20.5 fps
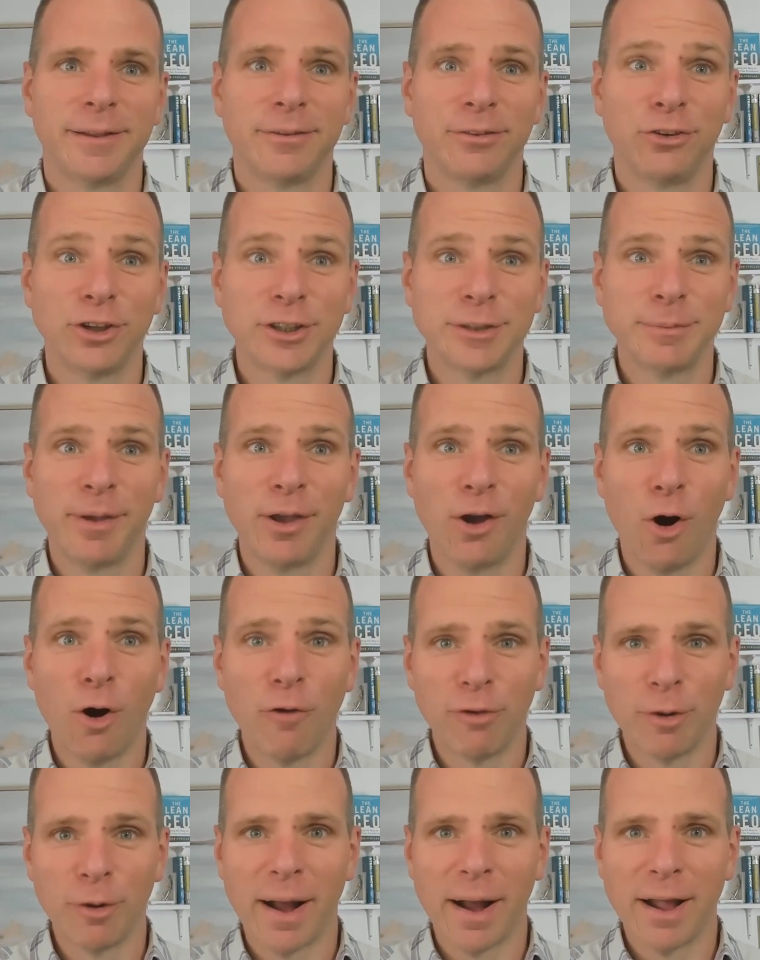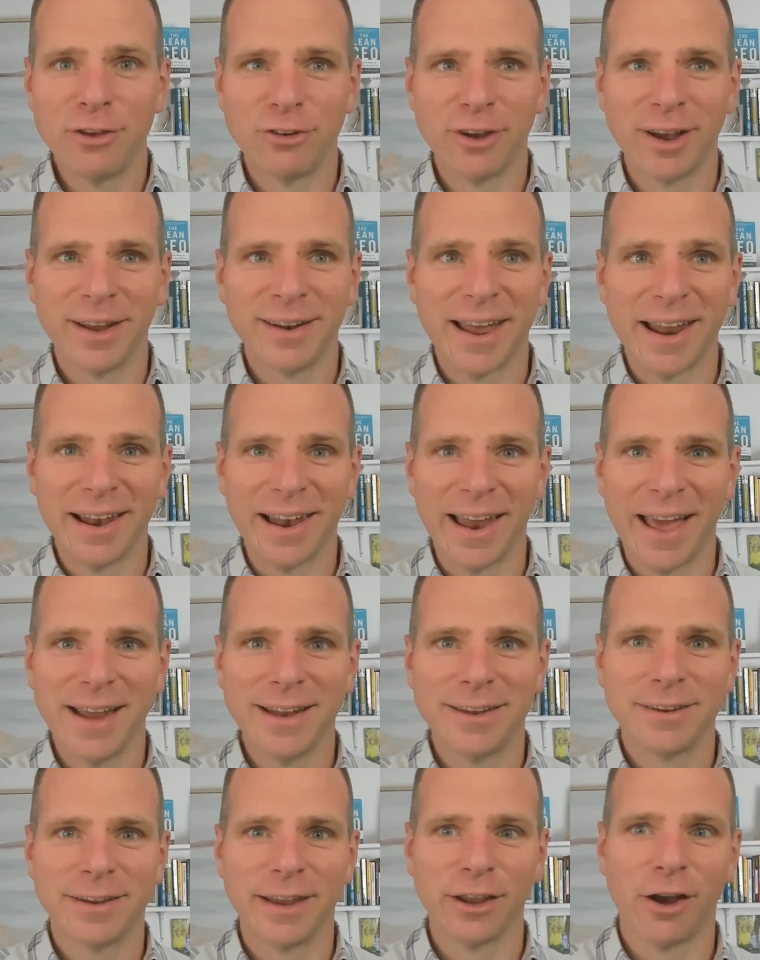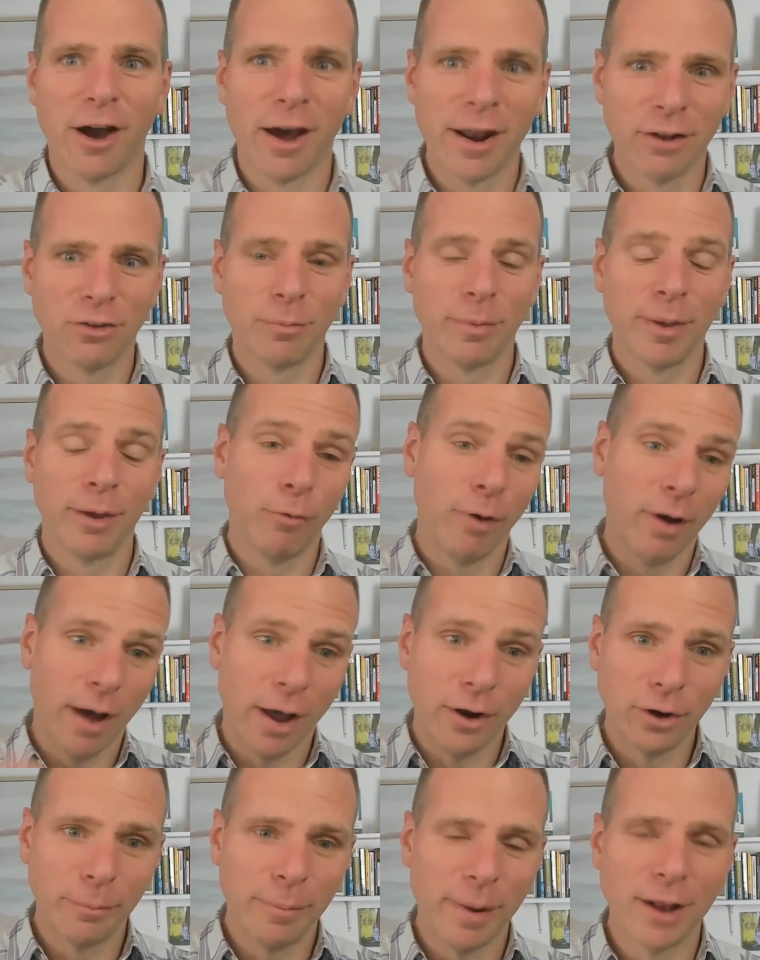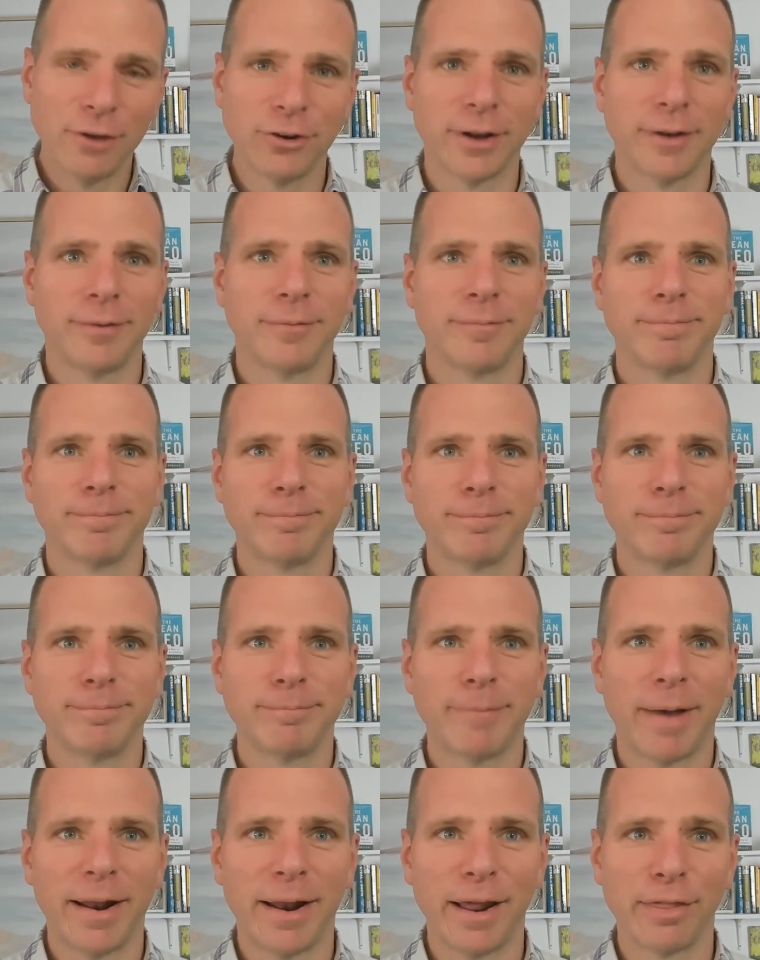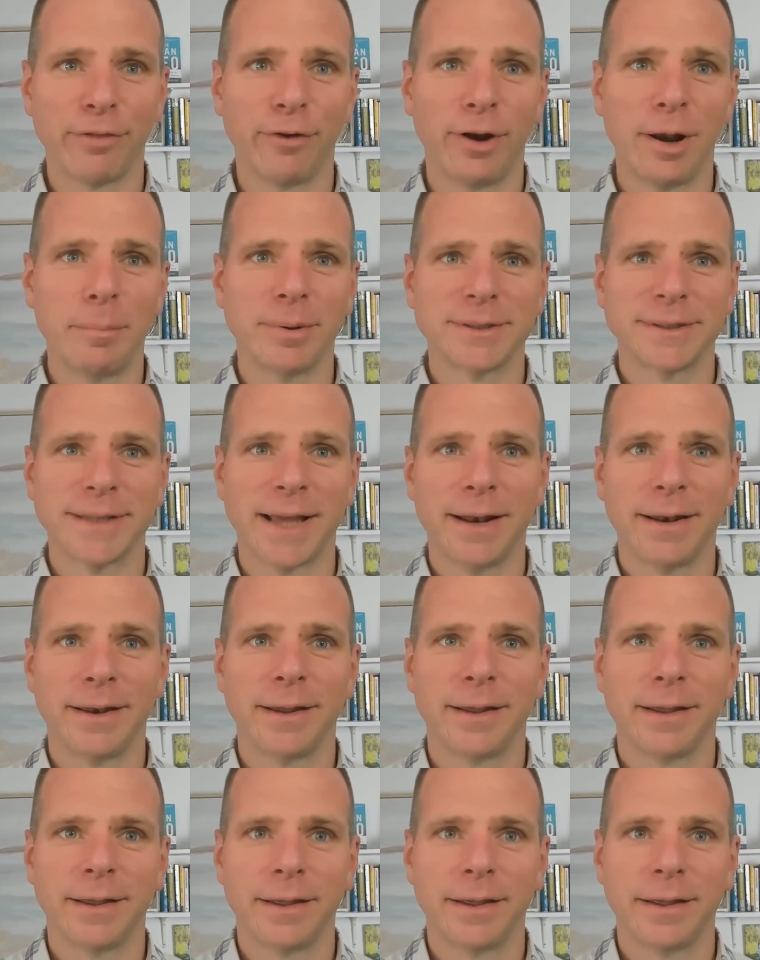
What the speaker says: Used to be over budget and late, and got it to be under budget by like 30%.